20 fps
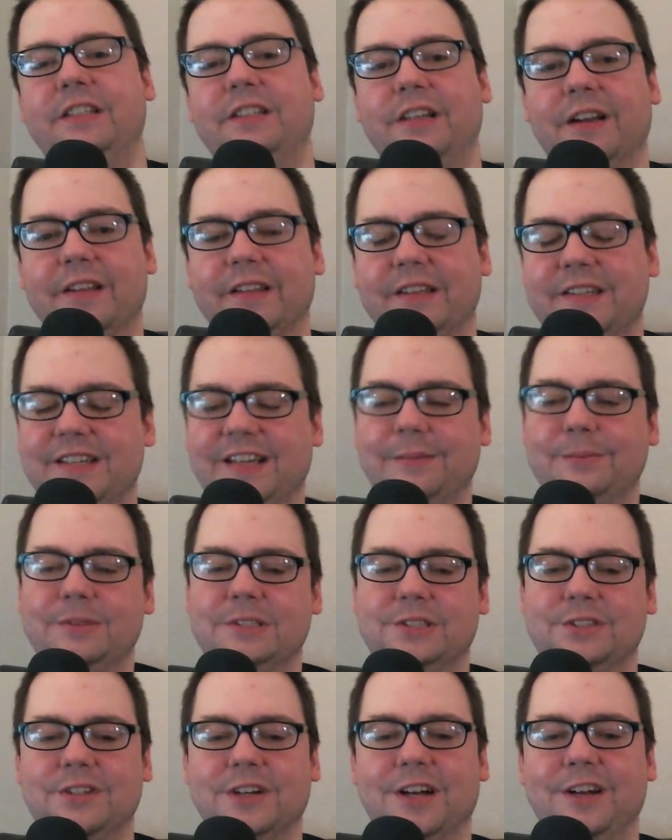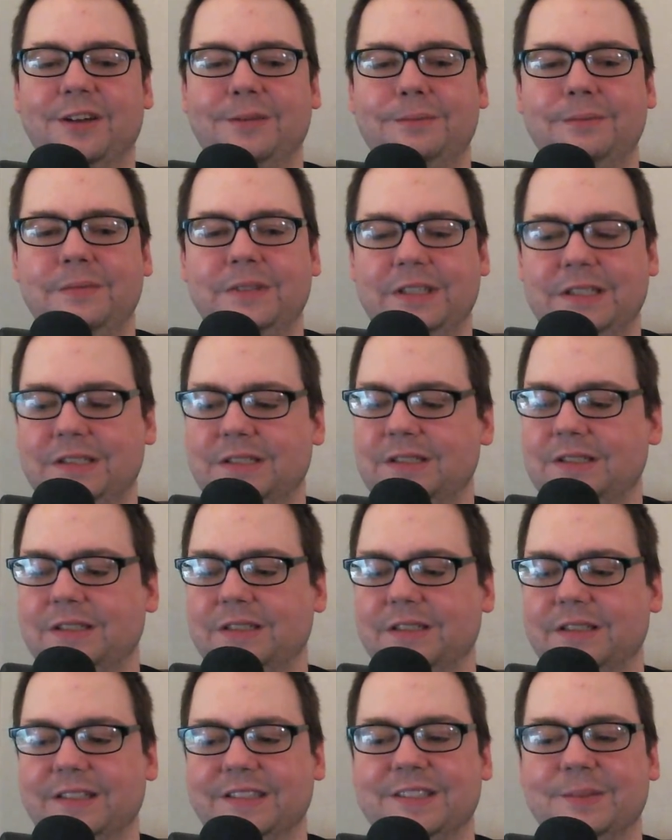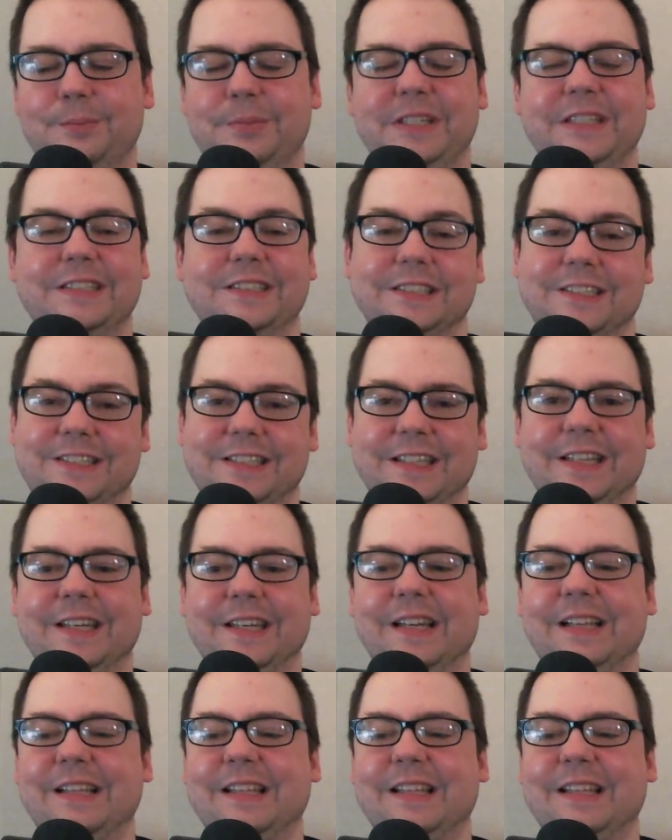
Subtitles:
You're the type of scrub that's a piece of shit.